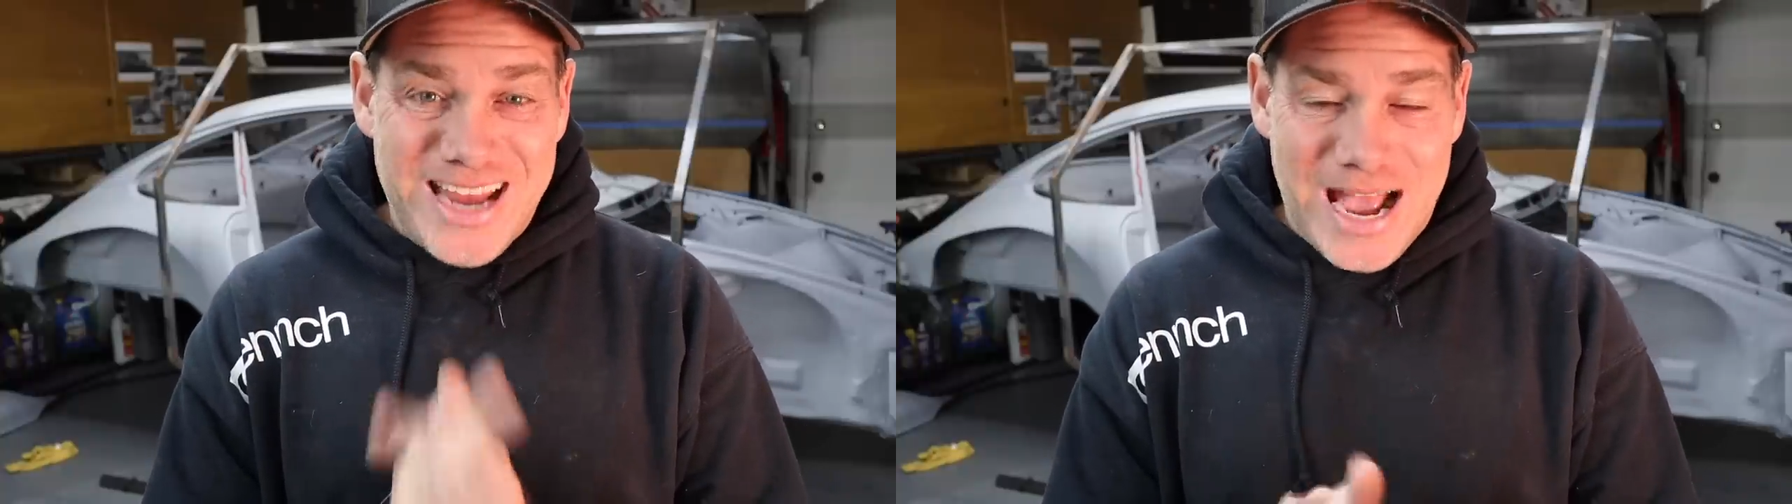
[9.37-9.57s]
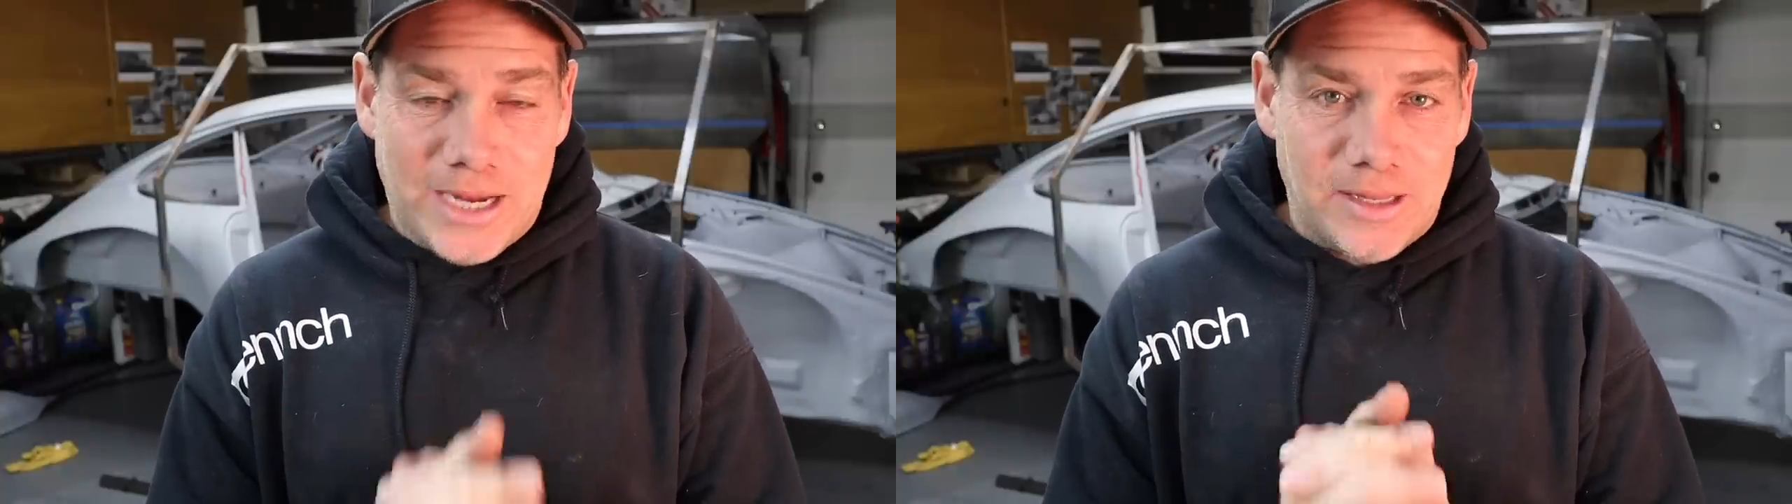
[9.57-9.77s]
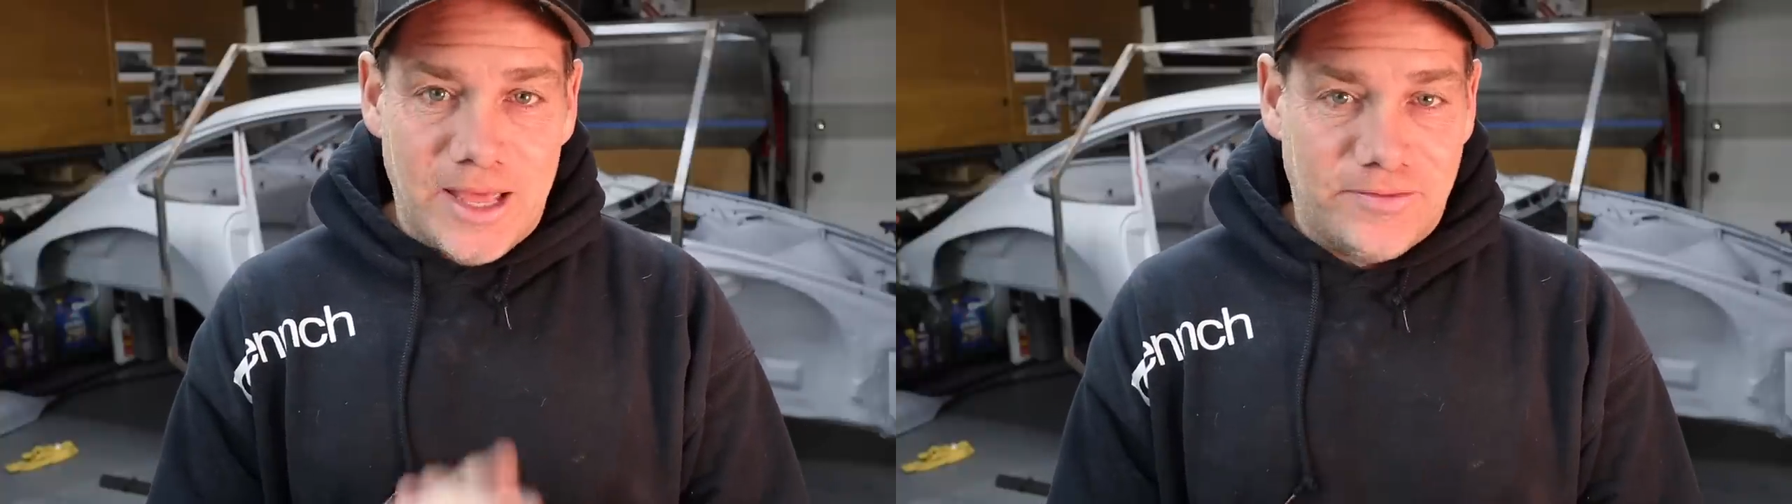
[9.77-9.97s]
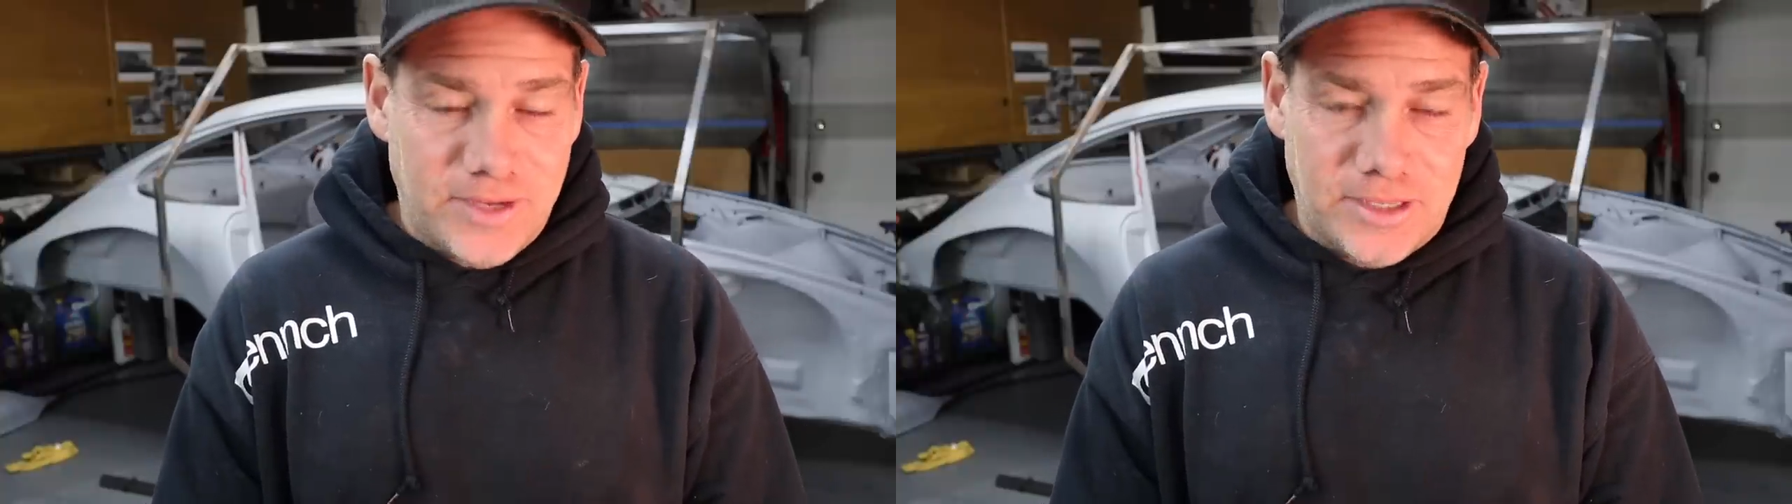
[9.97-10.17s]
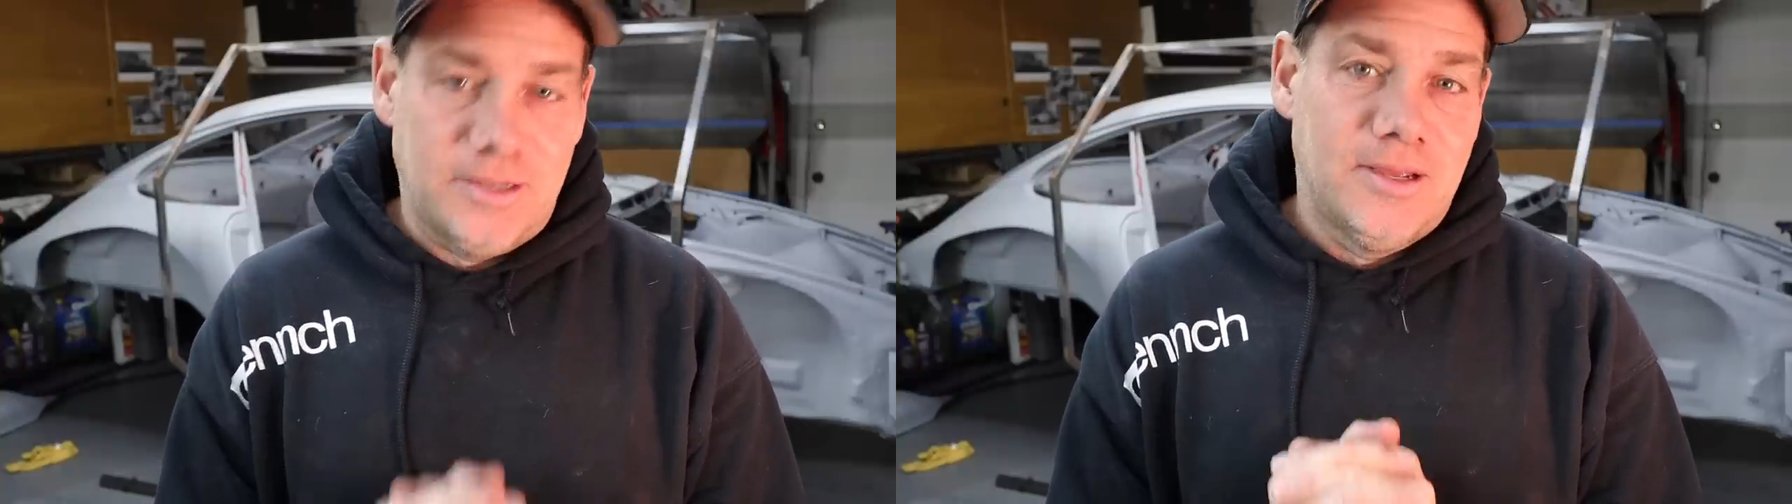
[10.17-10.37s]

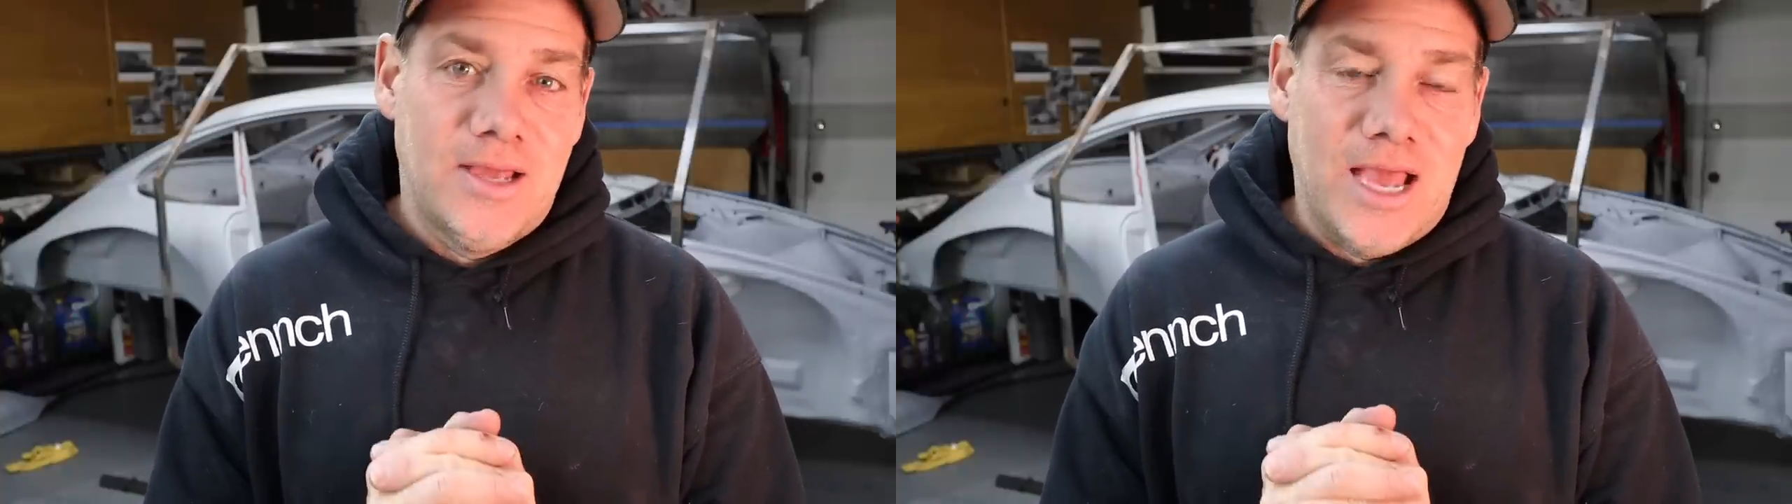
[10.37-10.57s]
911